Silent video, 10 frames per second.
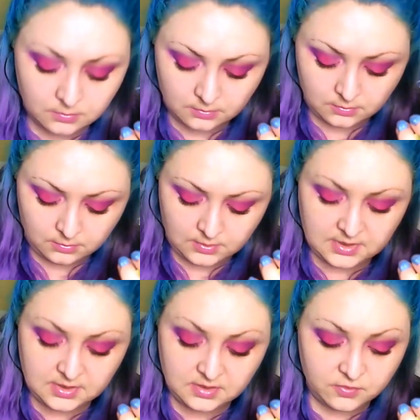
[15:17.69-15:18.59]
Then if
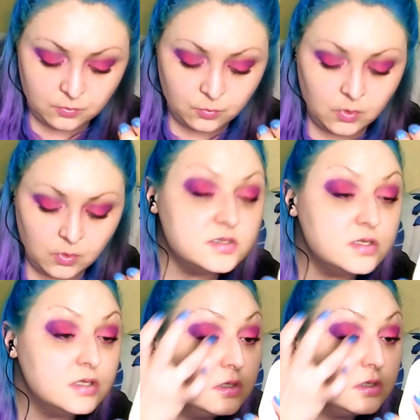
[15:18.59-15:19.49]
you want,
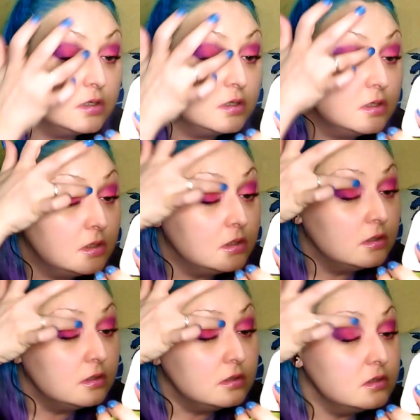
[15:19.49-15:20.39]

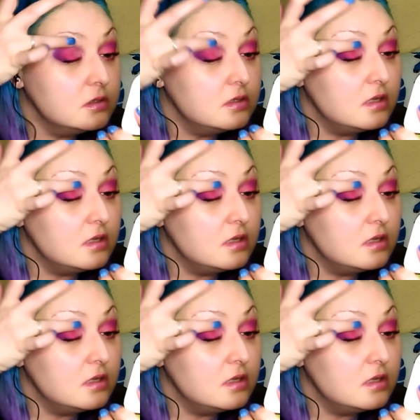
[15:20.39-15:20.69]
tiny little